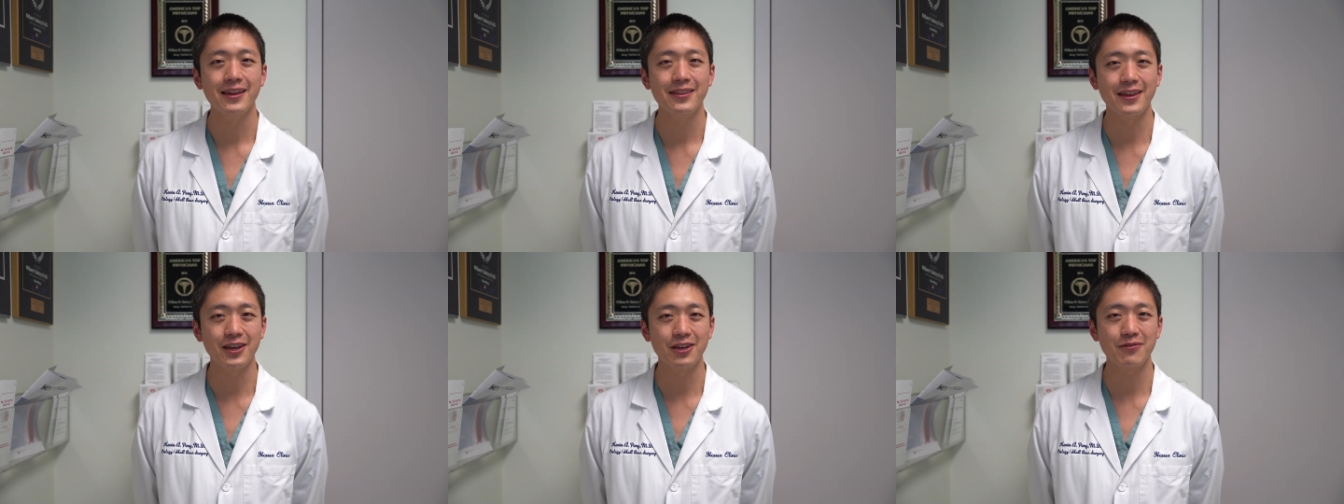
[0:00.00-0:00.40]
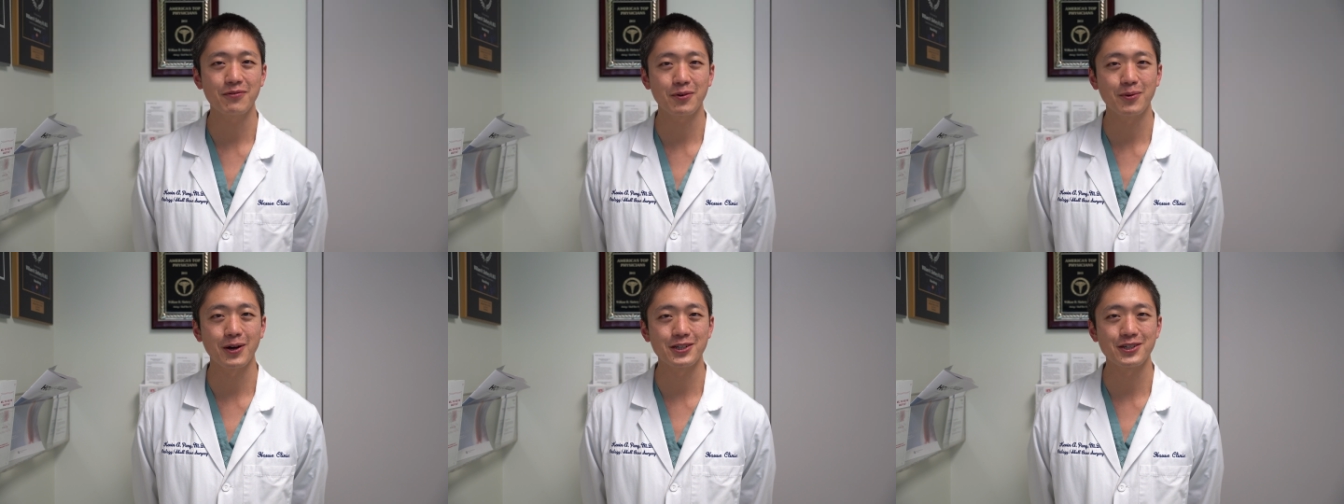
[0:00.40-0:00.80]
Thank you for
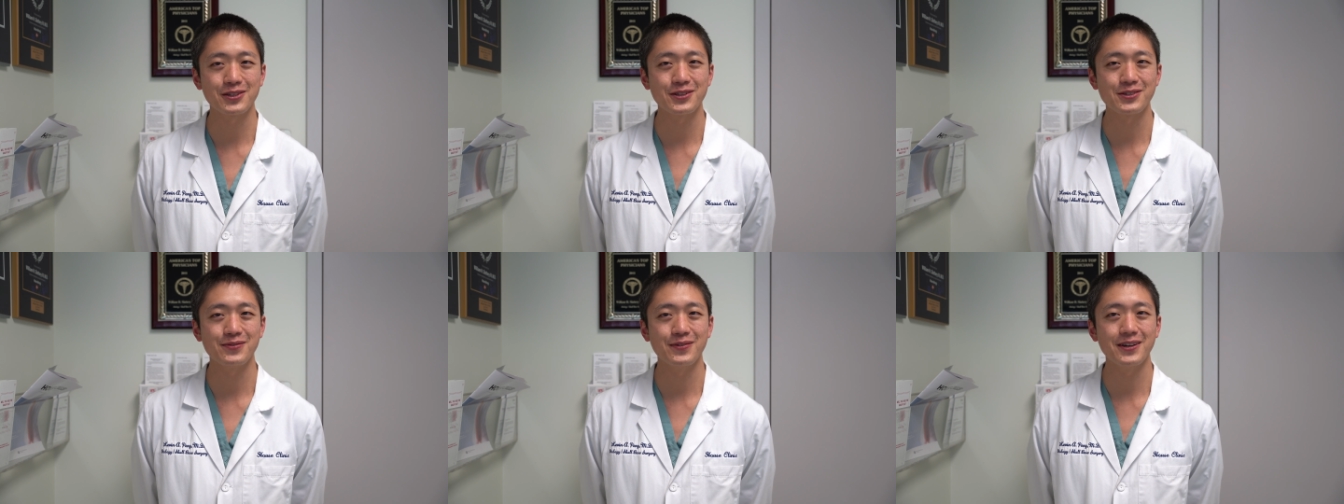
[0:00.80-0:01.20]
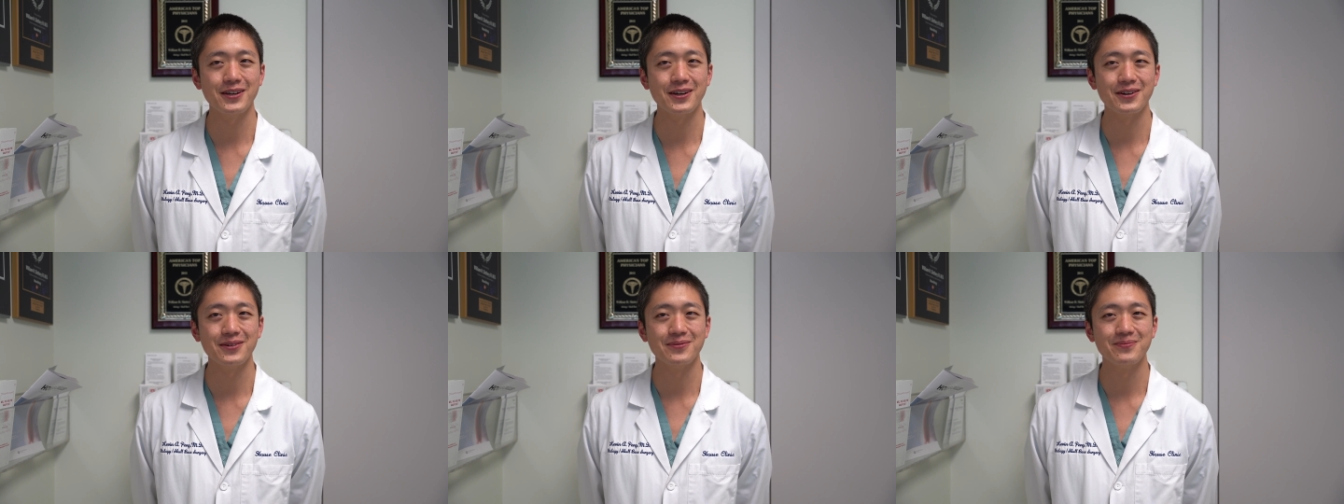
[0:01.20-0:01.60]
watching this
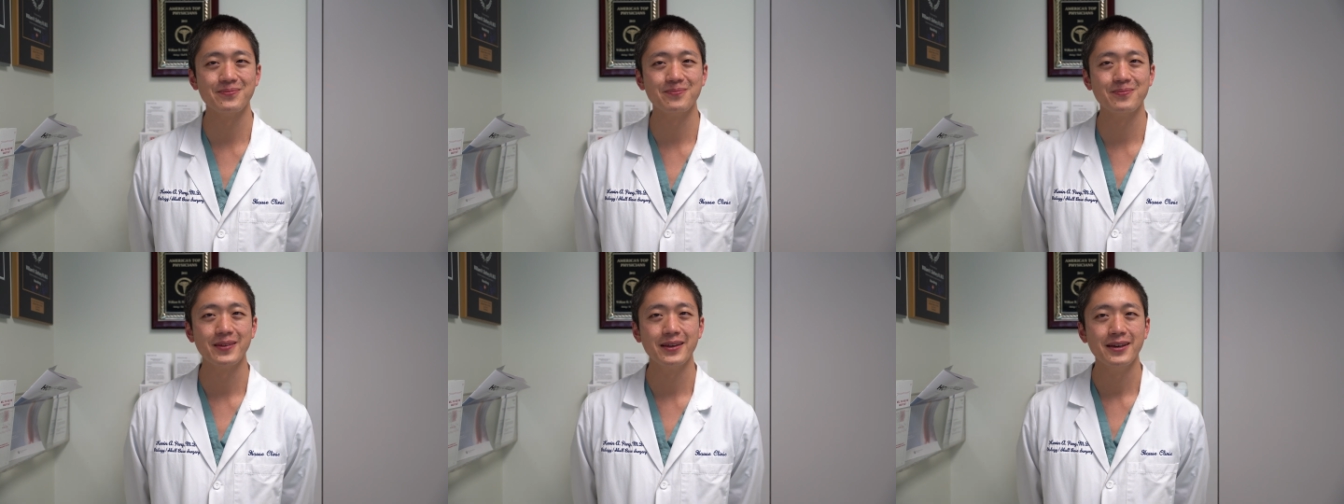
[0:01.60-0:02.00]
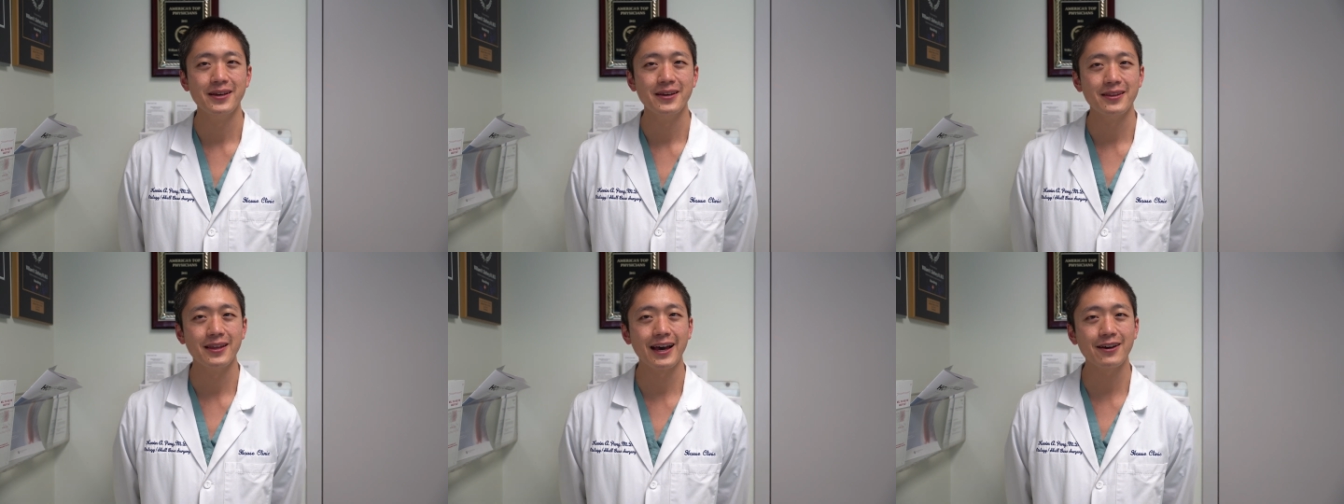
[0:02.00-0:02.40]
video. The